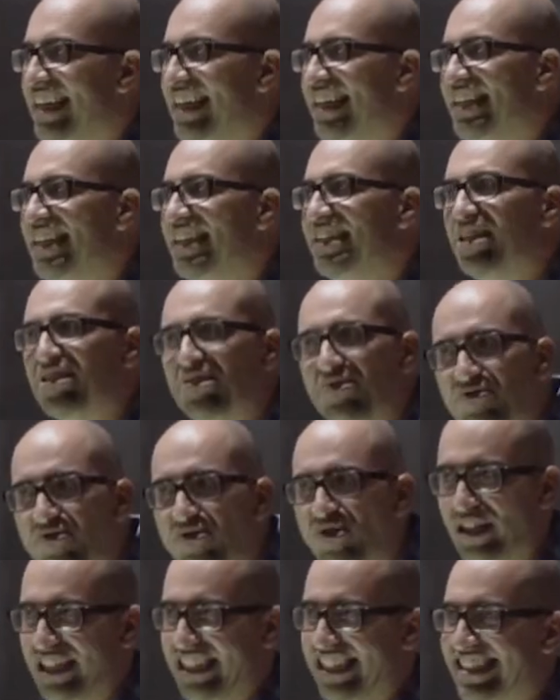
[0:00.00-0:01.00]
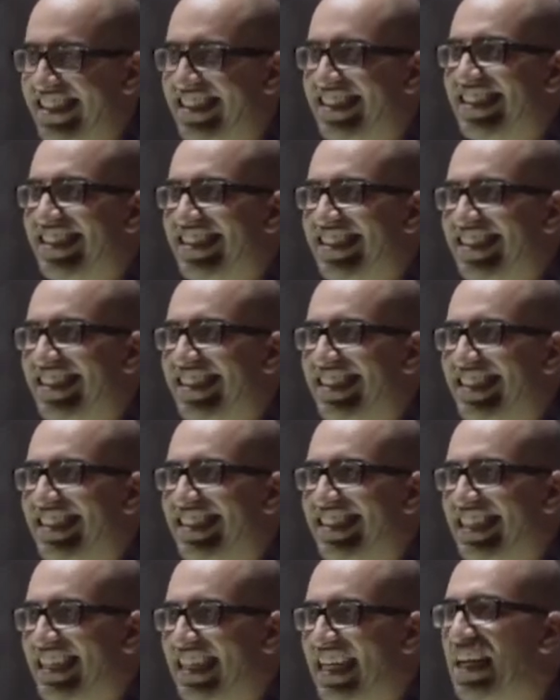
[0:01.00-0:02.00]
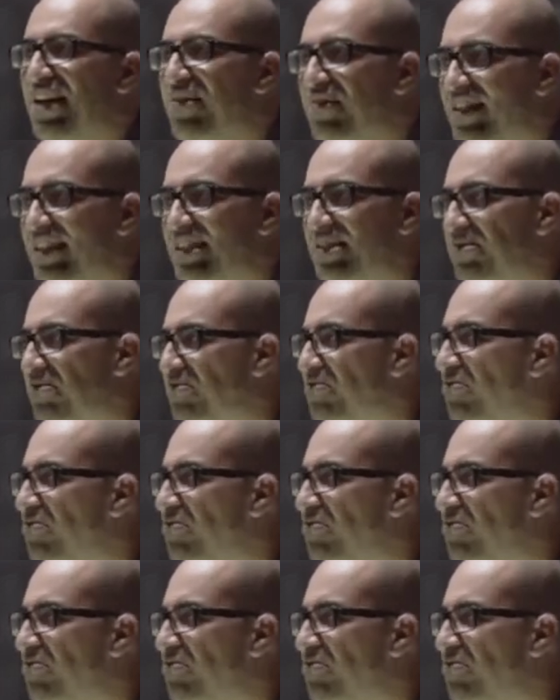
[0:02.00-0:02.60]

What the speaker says: it doesn't fully exist. And if it doesn't